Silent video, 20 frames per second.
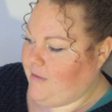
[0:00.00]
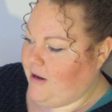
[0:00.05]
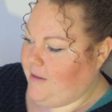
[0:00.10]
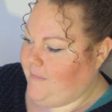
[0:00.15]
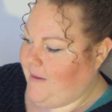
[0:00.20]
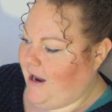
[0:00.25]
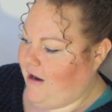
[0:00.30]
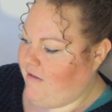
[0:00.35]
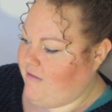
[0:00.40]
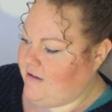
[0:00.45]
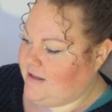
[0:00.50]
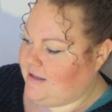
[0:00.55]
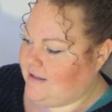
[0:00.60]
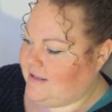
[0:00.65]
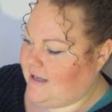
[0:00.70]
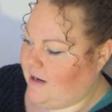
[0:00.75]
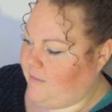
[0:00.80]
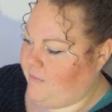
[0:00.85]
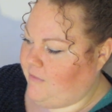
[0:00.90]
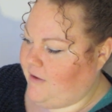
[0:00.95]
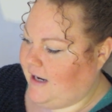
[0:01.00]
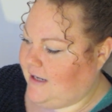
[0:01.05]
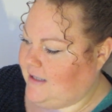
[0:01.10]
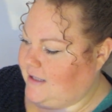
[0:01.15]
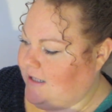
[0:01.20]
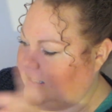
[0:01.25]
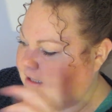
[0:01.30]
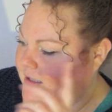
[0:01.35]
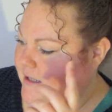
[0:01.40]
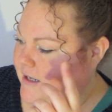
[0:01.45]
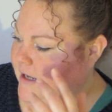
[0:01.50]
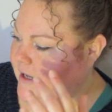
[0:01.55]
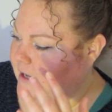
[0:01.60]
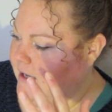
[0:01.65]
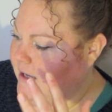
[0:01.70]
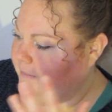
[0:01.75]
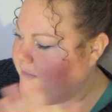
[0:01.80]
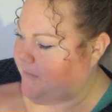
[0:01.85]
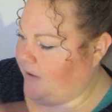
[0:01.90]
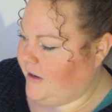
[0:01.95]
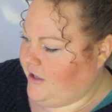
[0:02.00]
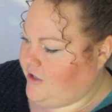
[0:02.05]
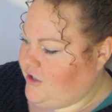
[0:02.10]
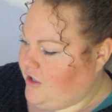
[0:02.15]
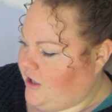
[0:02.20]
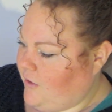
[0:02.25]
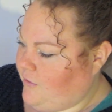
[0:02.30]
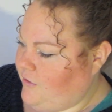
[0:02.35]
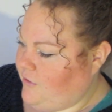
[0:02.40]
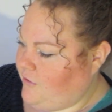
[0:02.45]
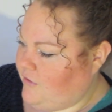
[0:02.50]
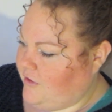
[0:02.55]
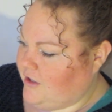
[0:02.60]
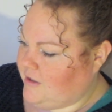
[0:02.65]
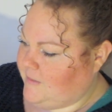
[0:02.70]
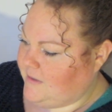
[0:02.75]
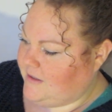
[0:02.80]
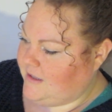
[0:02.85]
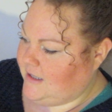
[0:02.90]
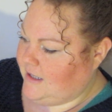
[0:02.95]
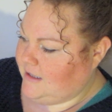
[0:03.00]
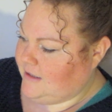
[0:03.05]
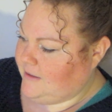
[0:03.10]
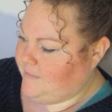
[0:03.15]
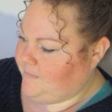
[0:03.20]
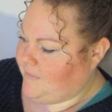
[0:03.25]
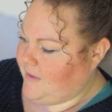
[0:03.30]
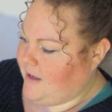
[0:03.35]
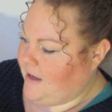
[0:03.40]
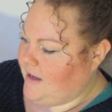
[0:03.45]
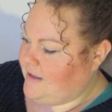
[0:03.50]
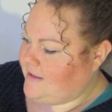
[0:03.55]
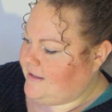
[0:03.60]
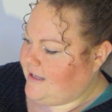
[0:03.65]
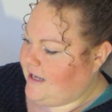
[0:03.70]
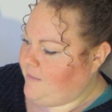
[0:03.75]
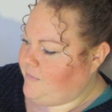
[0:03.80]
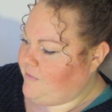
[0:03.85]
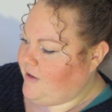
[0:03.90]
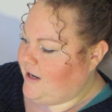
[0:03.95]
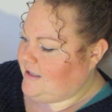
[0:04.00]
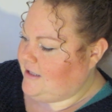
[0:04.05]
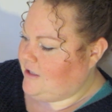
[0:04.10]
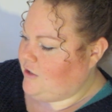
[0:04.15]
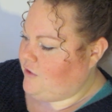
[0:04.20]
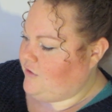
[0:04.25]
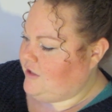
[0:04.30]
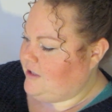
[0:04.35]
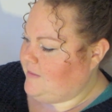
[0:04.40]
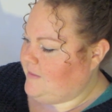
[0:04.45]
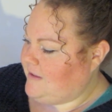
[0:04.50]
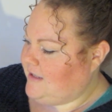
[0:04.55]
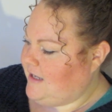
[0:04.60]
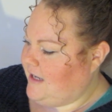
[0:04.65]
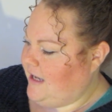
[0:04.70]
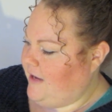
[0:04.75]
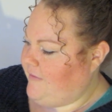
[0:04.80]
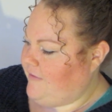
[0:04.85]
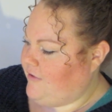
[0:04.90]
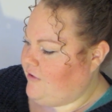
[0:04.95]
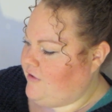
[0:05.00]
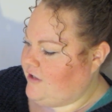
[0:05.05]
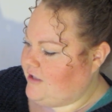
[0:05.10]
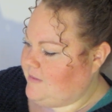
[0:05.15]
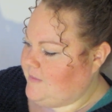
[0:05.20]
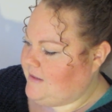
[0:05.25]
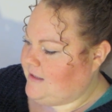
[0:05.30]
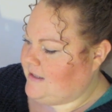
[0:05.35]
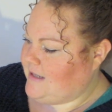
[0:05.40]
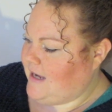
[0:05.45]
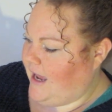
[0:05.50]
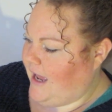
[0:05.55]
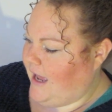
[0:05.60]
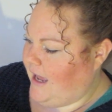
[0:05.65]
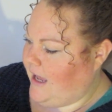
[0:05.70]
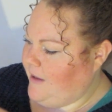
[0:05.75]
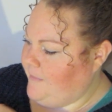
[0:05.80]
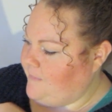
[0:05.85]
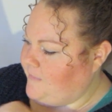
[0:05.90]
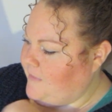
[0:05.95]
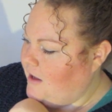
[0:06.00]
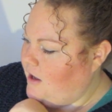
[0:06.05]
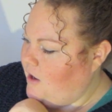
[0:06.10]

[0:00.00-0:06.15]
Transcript: my parents celebrated, my childhood Christmases, celebrating Christmas Eve and Christmas Day,